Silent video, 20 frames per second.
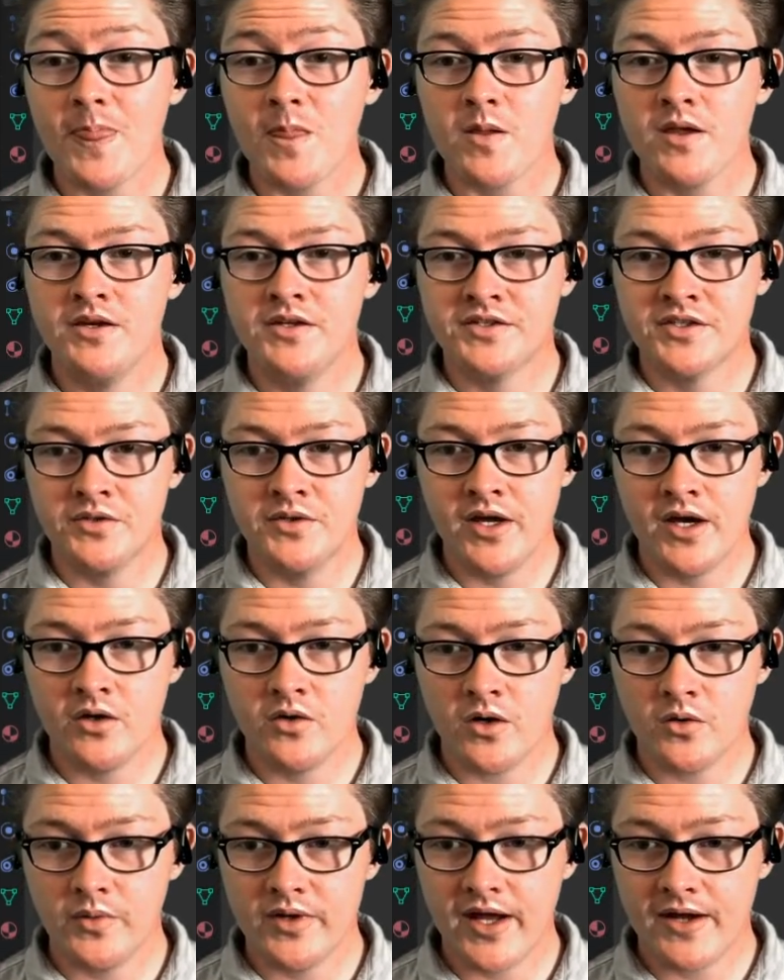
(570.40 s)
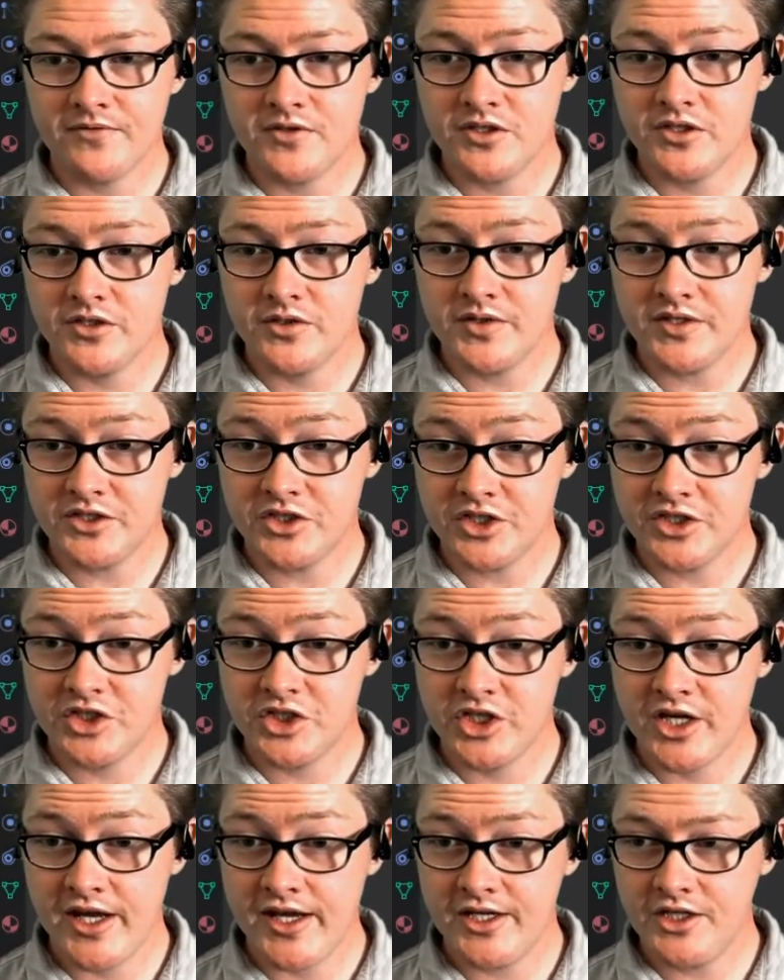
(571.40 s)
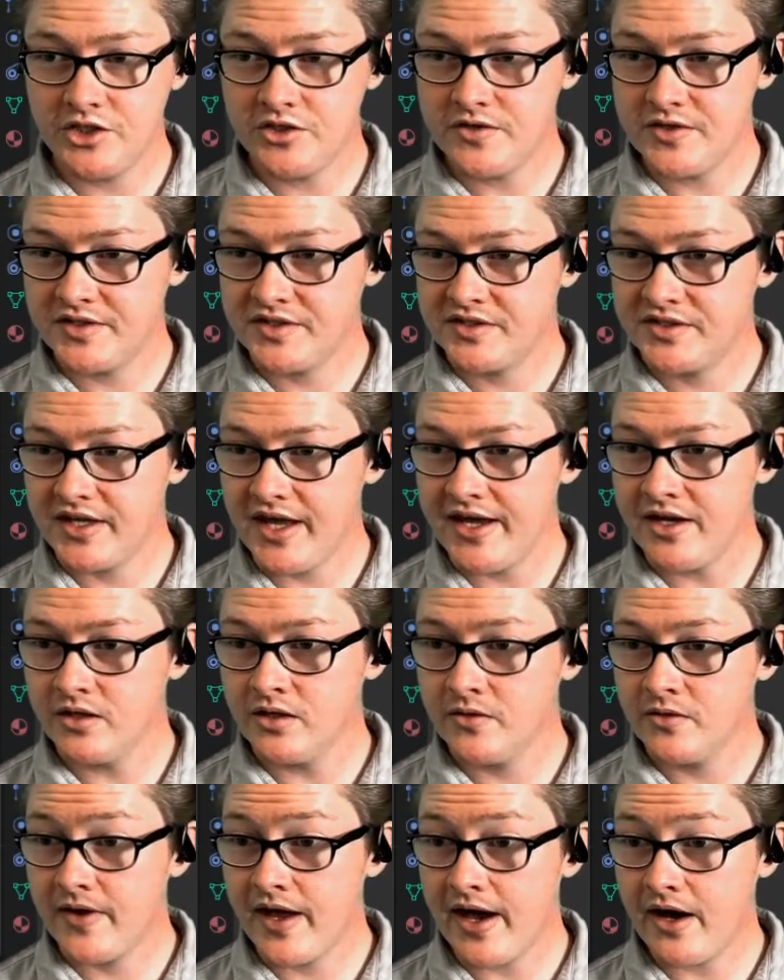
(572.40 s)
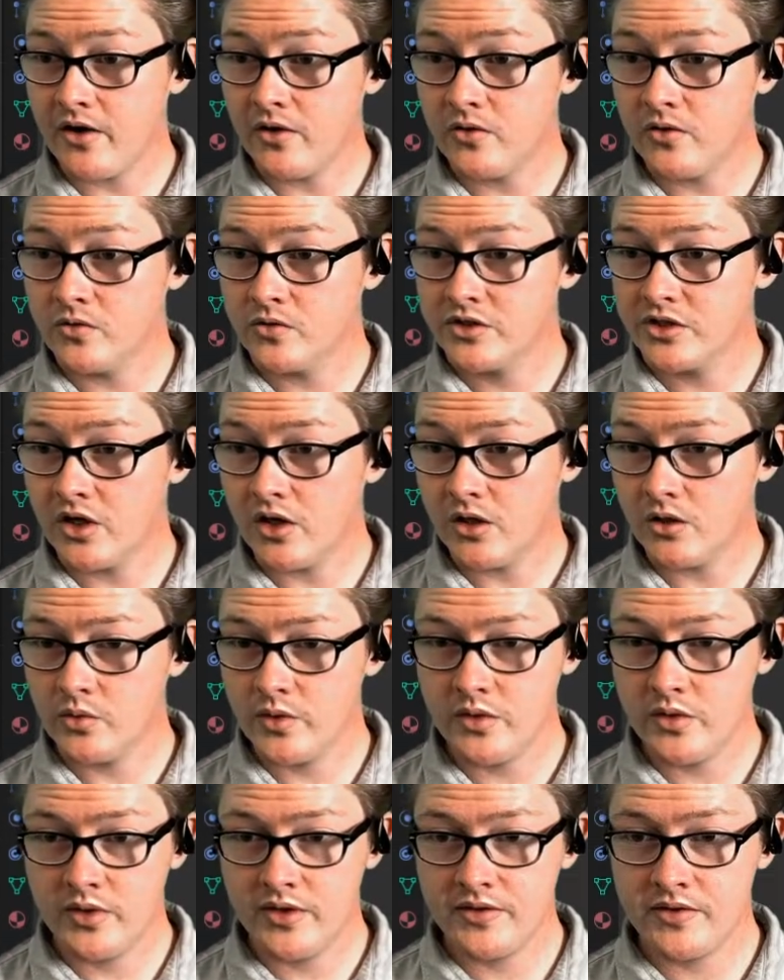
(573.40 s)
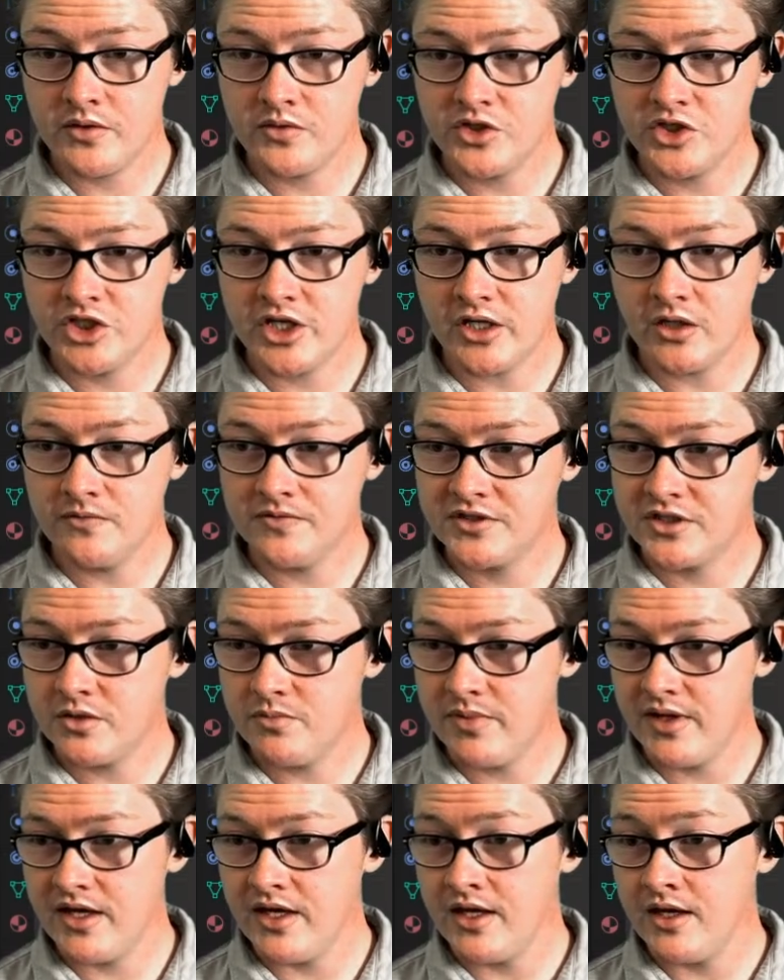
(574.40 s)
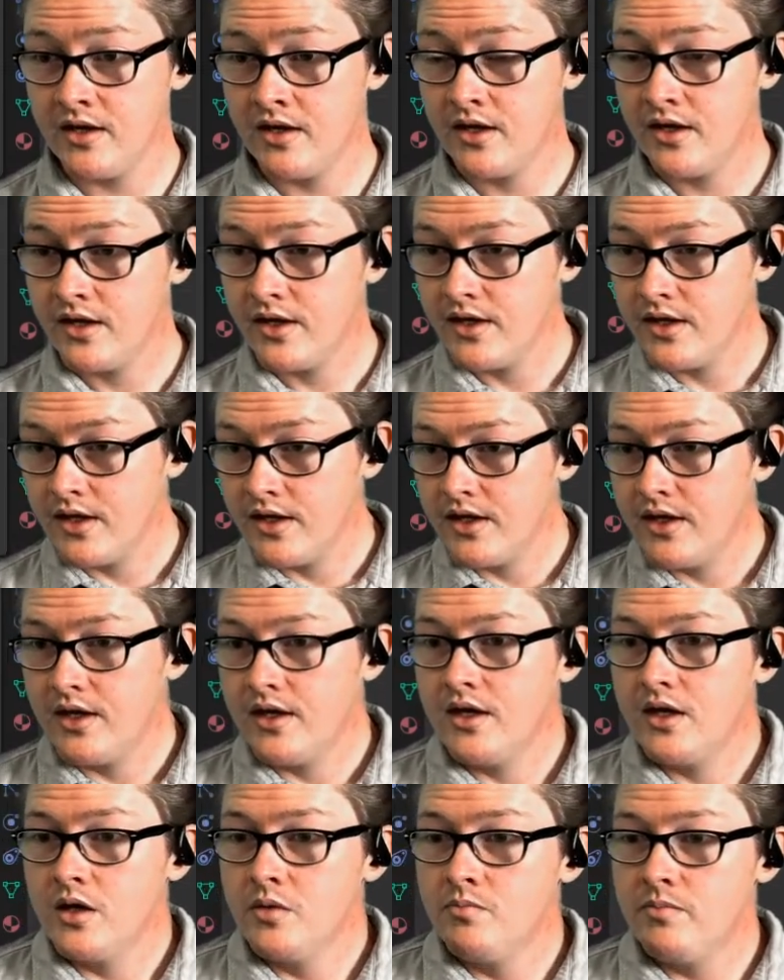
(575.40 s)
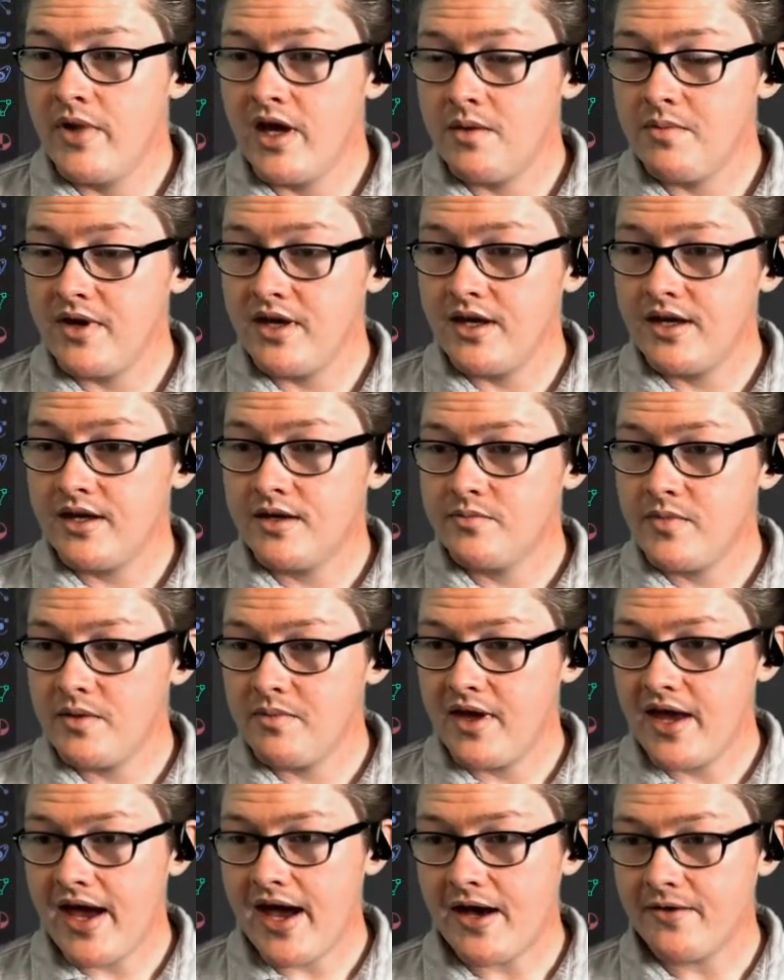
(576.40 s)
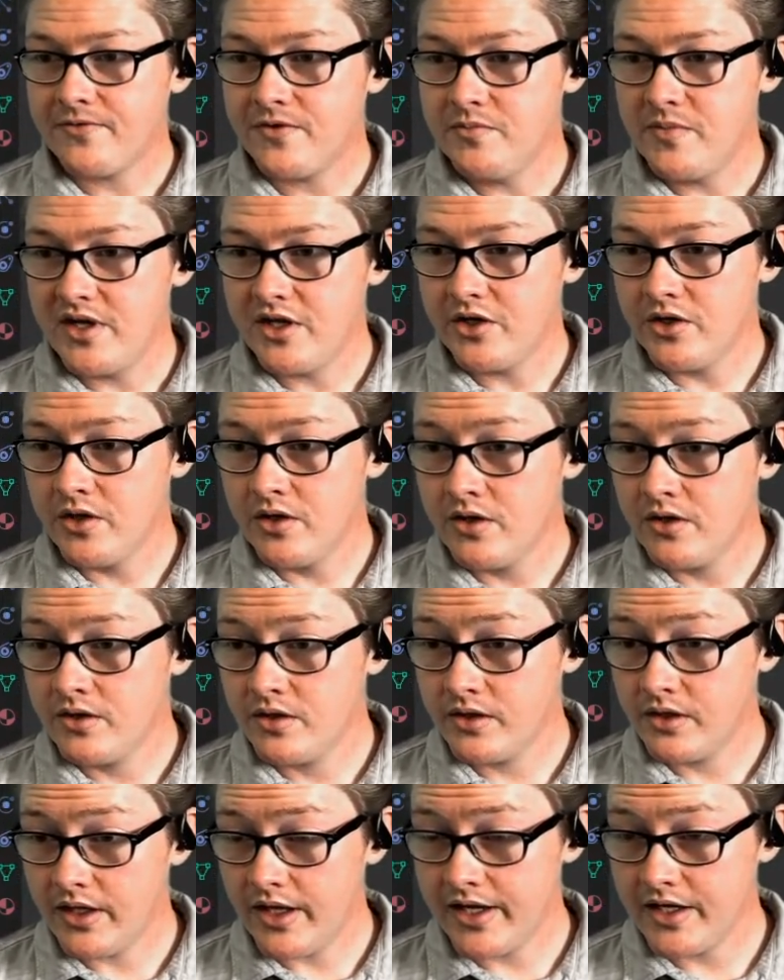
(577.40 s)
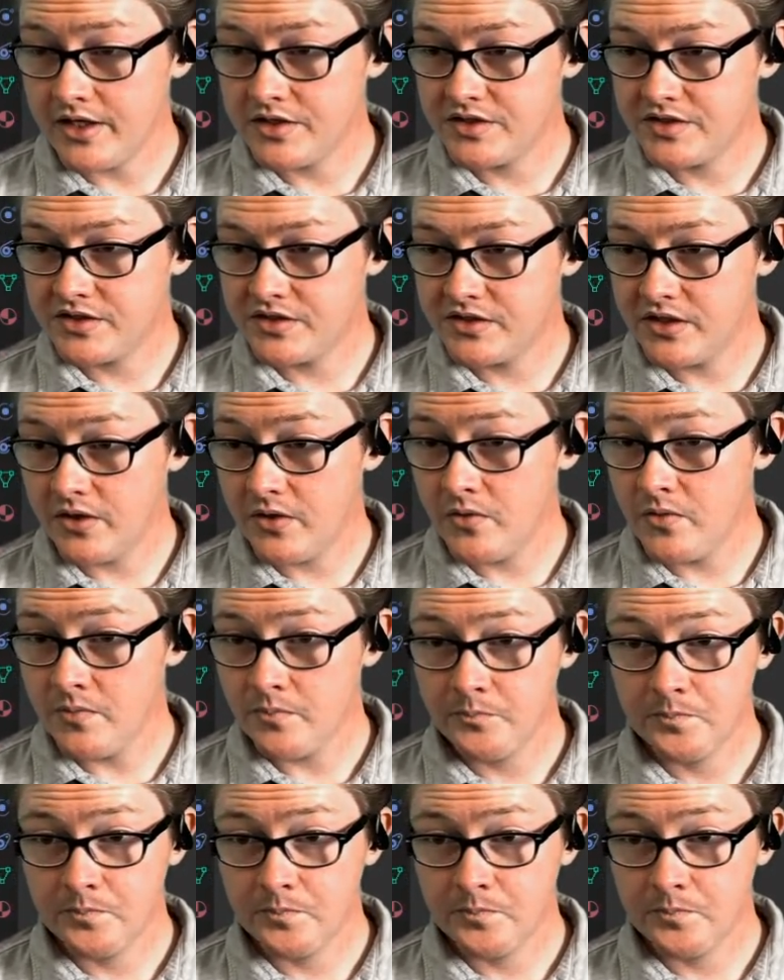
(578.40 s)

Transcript: So now all we have to do is just change the scale of how tall we want those shelves to be. Maybe half a meter, like so.